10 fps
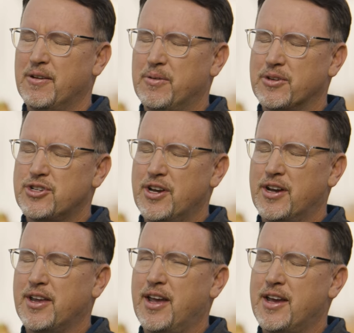Well,
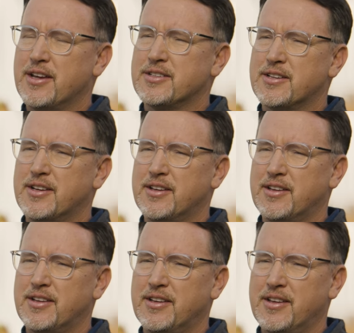Chuck, as a
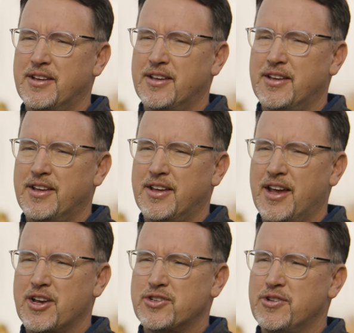
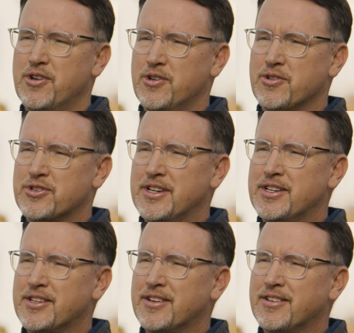as you know, your
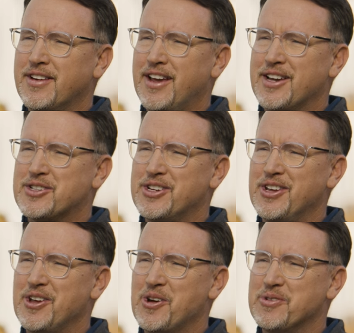season as
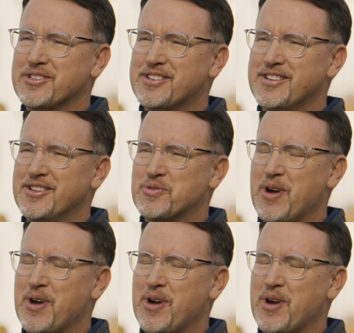CEO is, is